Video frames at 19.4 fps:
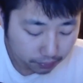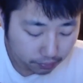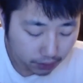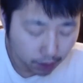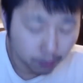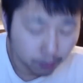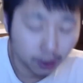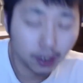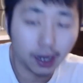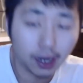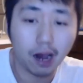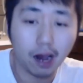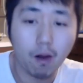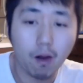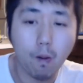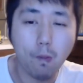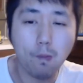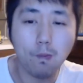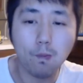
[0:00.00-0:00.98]
But
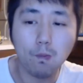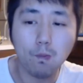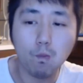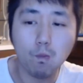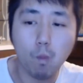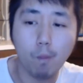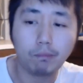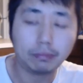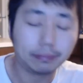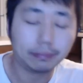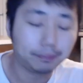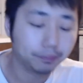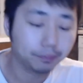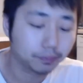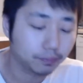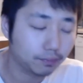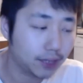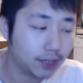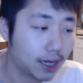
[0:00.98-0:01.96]

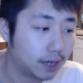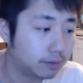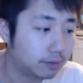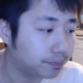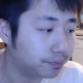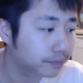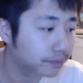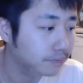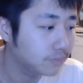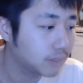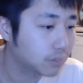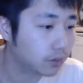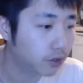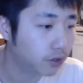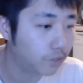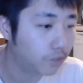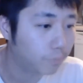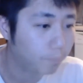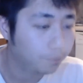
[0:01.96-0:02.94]
yeah.
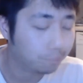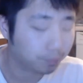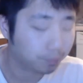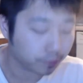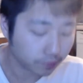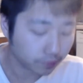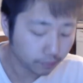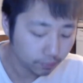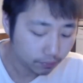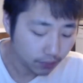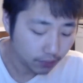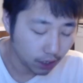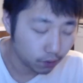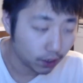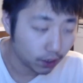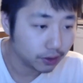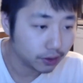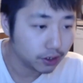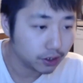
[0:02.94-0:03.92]
So we're
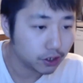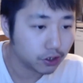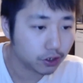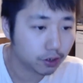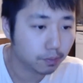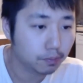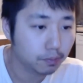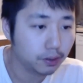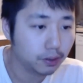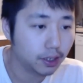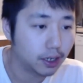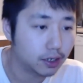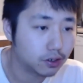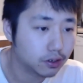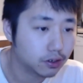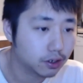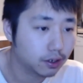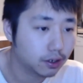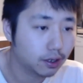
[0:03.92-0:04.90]
at this
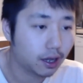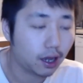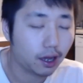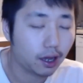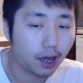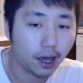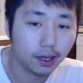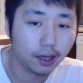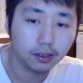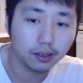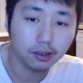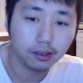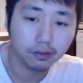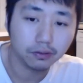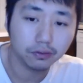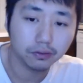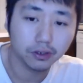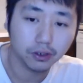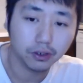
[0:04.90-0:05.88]
place, High Cliff.
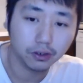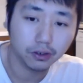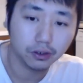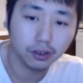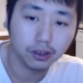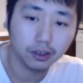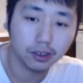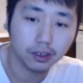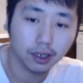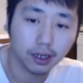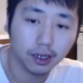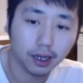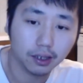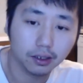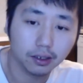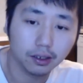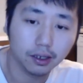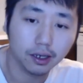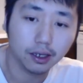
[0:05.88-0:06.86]
So it's like on the
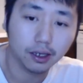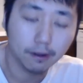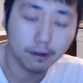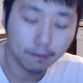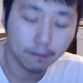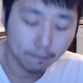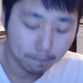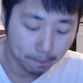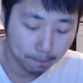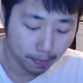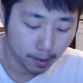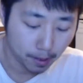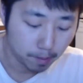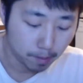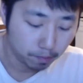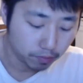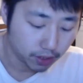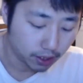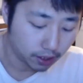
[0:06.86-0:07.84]
lake,
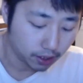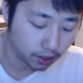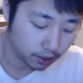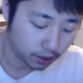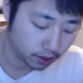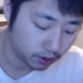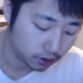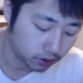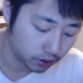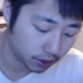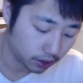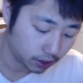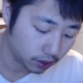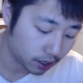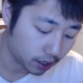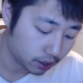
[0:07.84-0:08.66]
and there's like a lot